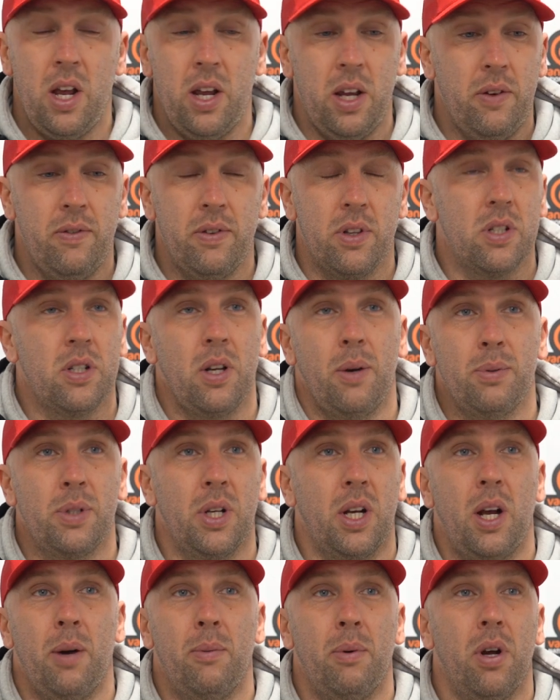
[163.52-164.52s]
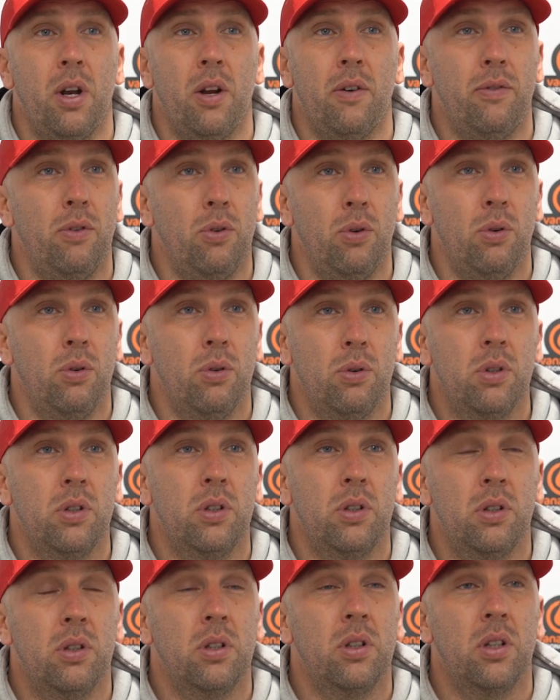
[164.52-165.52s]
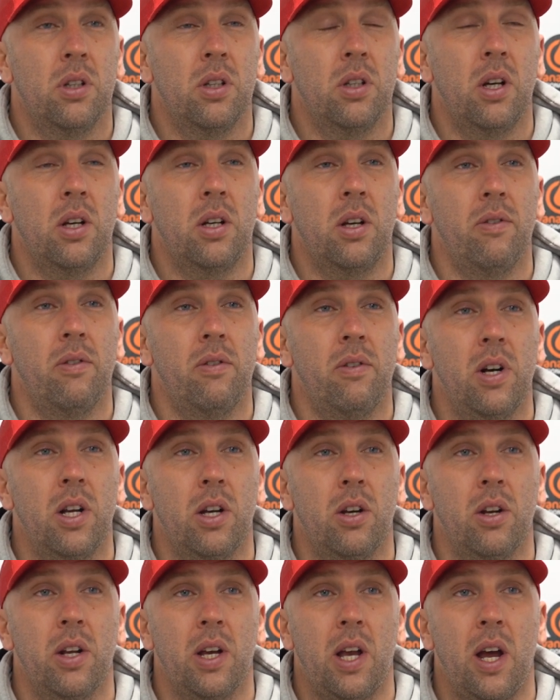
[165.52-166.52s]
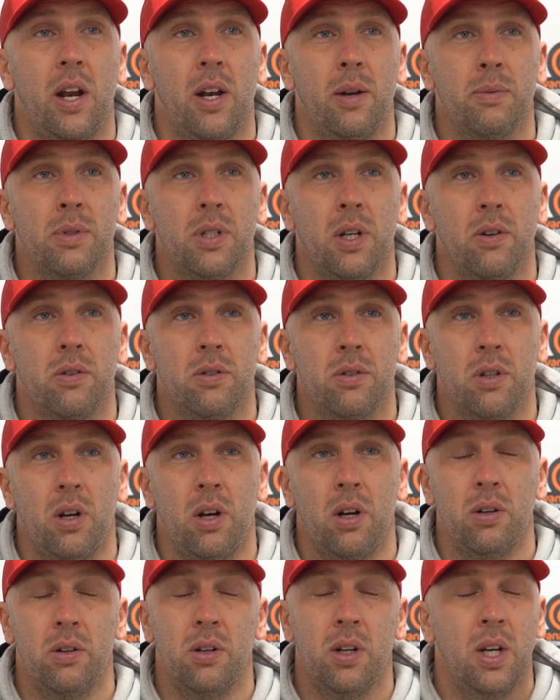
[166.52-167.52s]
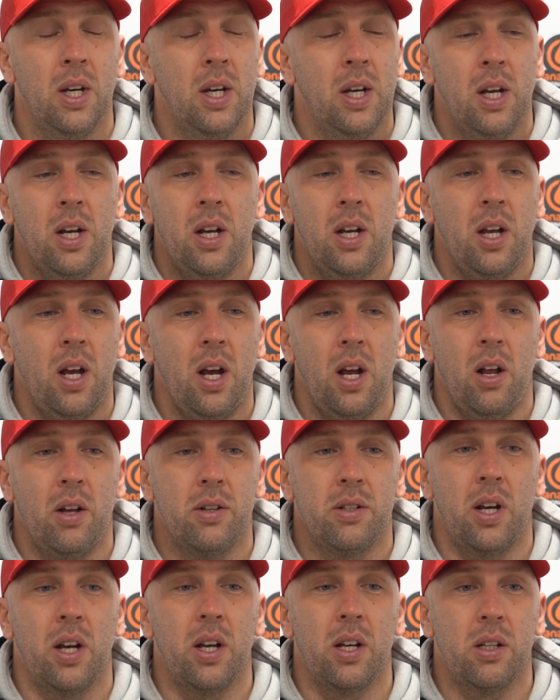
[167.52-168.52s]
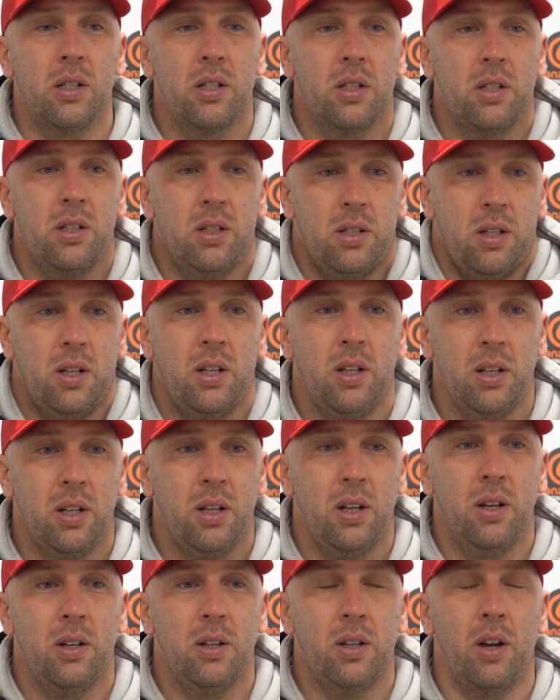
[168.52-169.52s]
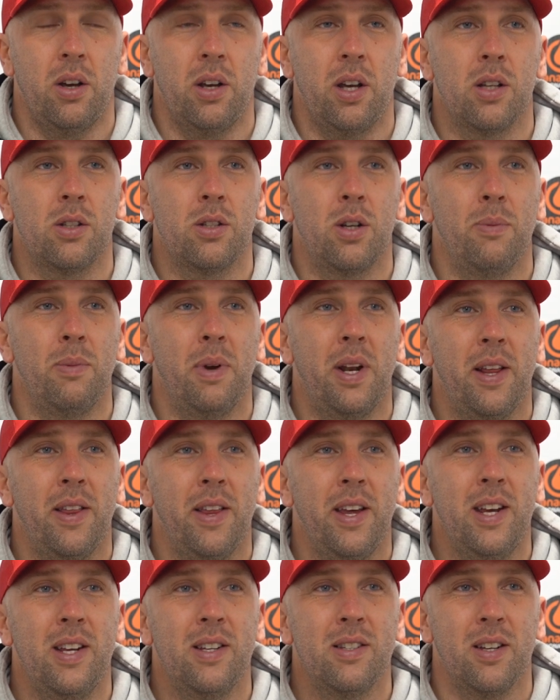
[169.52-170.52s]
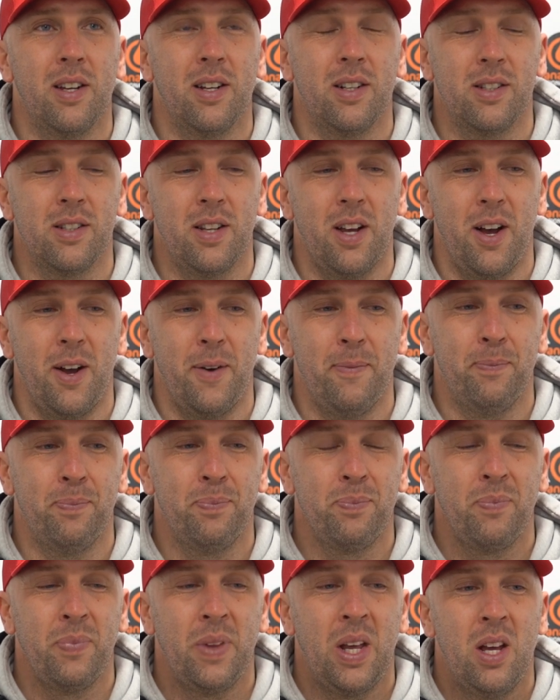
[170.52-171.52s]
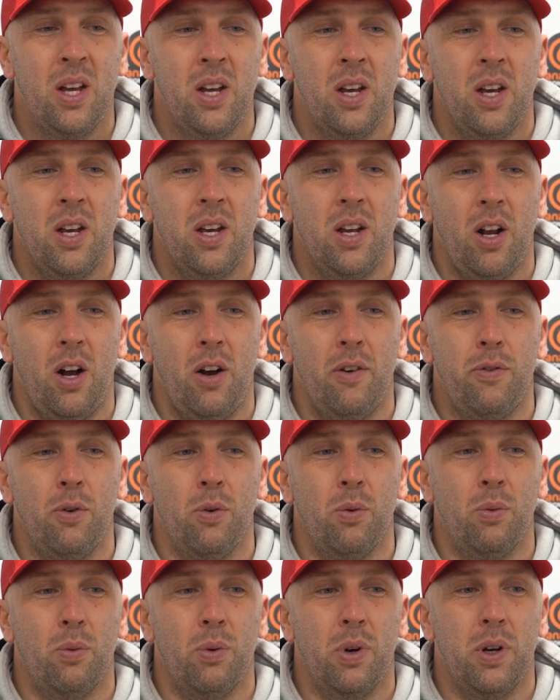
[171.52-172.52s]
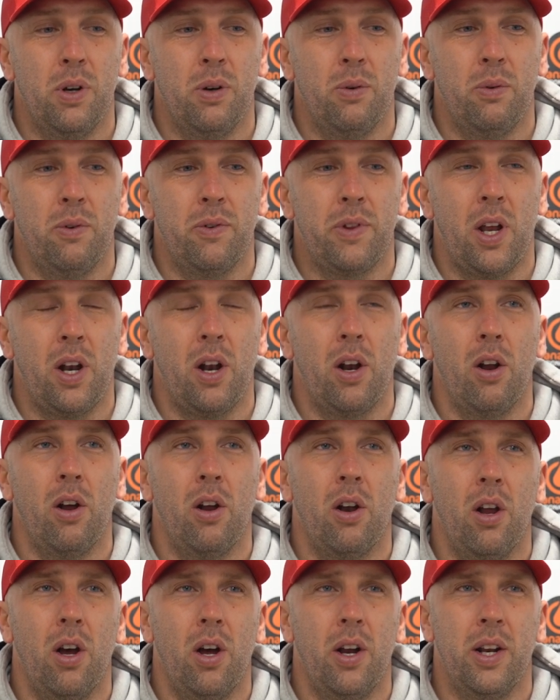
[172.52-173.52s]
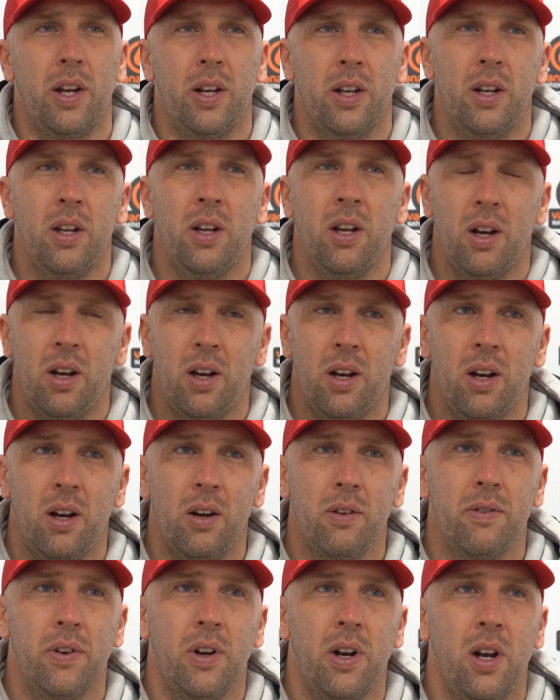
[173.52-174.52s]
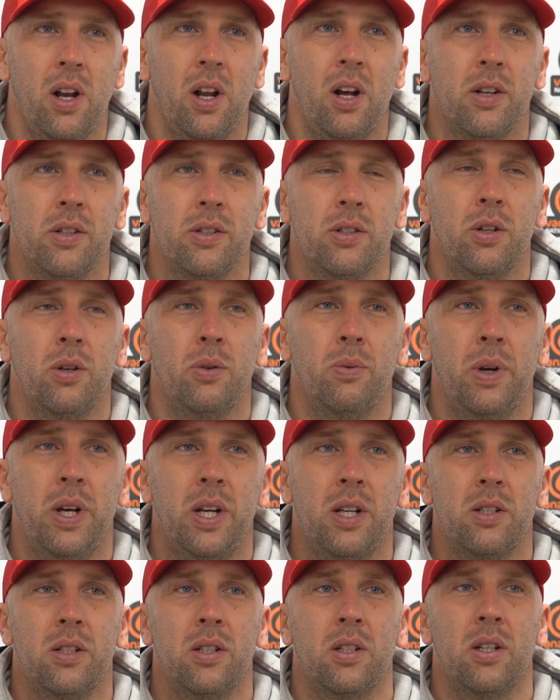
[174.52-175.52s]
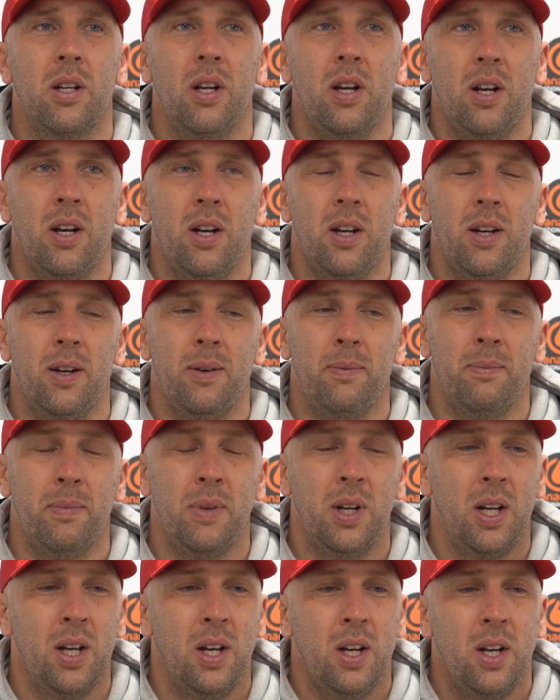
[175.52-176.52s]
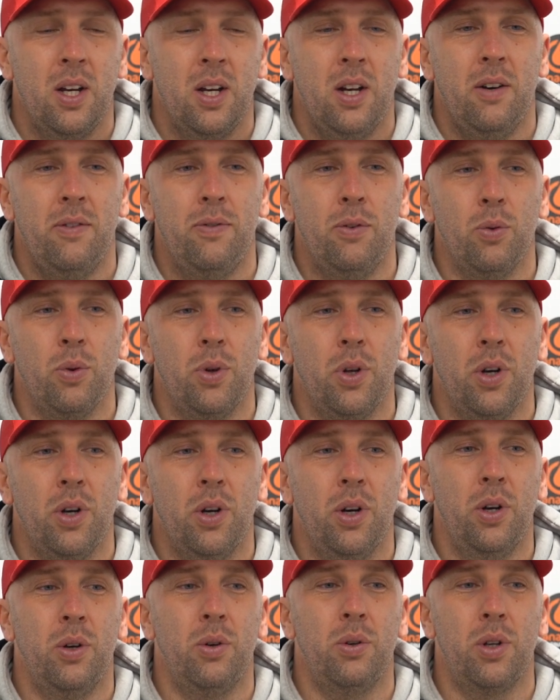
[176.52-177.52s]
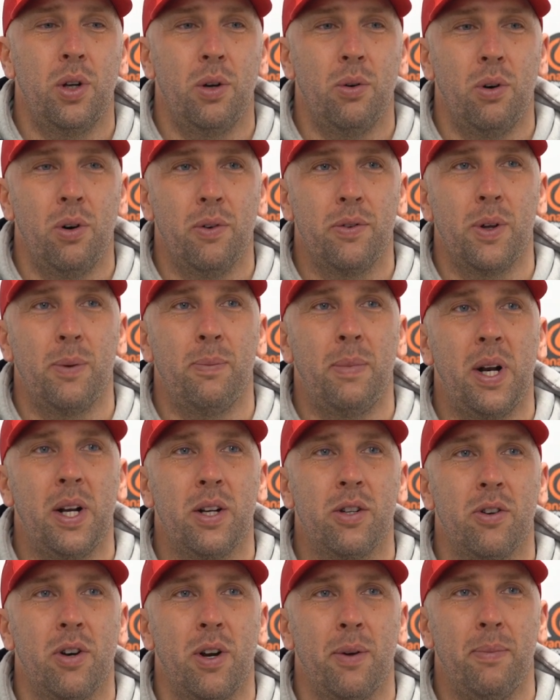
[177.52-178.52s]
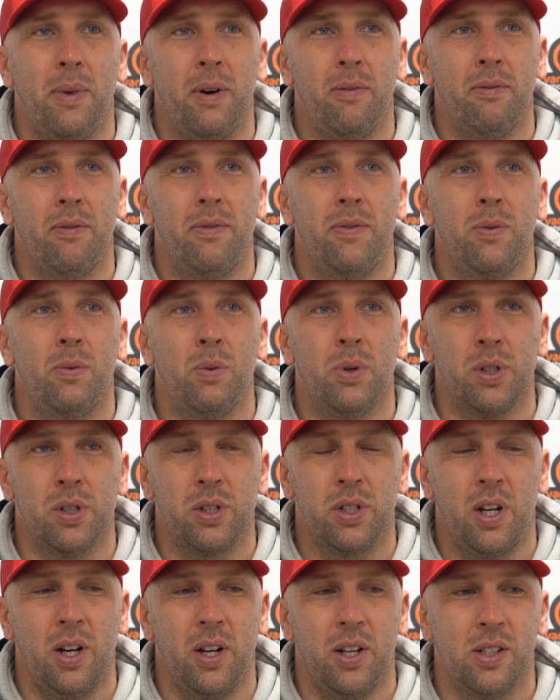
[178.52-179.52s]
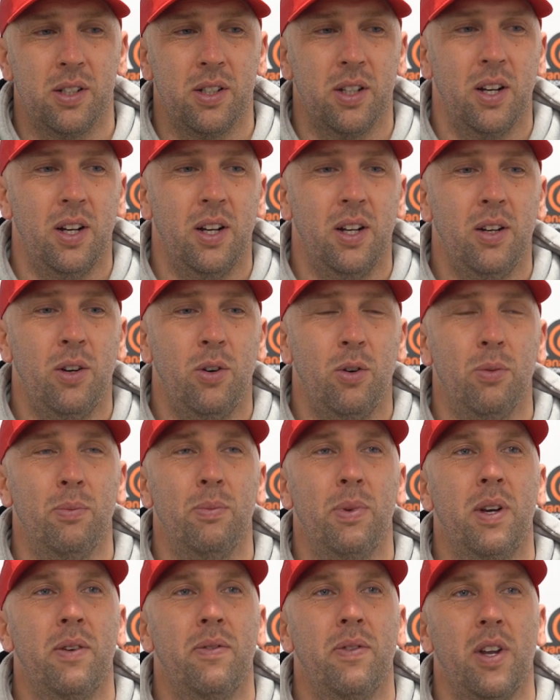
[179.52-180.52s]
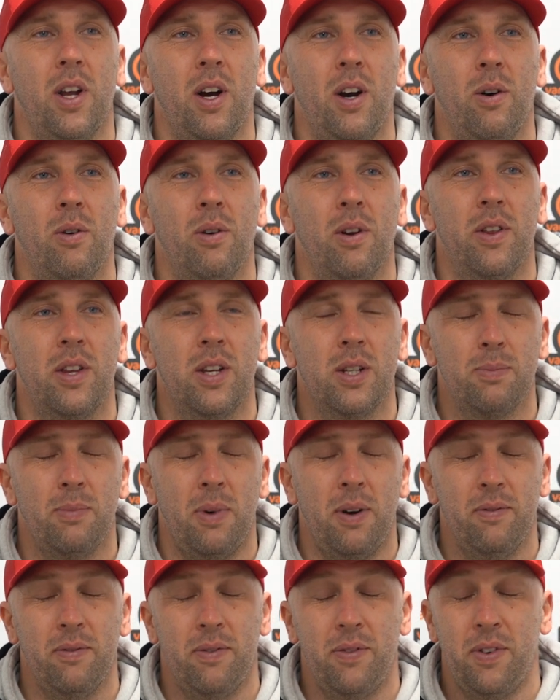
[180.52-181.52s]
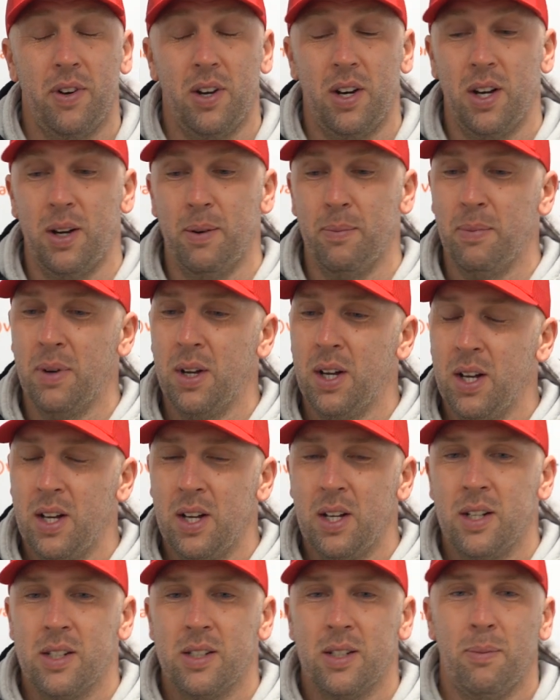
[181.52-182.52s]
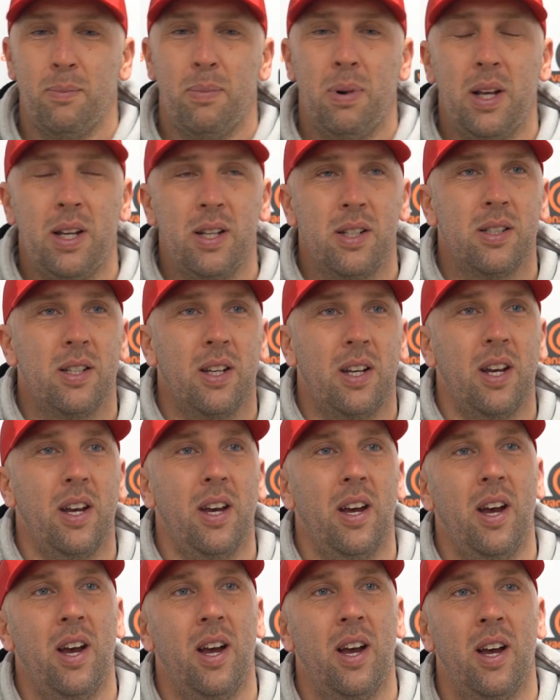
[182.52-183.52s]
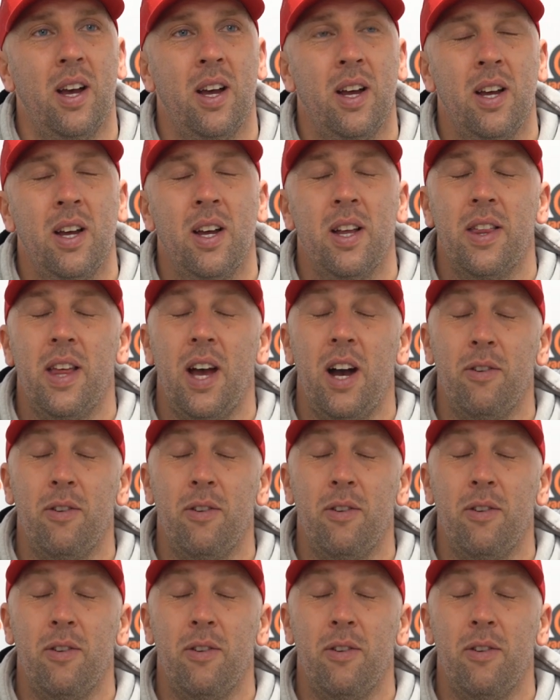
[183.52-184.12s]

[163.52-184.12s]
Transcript: even the subs that come on, I thought, give a really good account of themselves. So yeah, like I say, you don't get too many of these, and um, you know, I thought we, we've done a lot of learning over the last two weeks. Um, I thought the hoodoo of the manager of the month was going to haunt me for the whole of this month, um, so I'm pleased to get that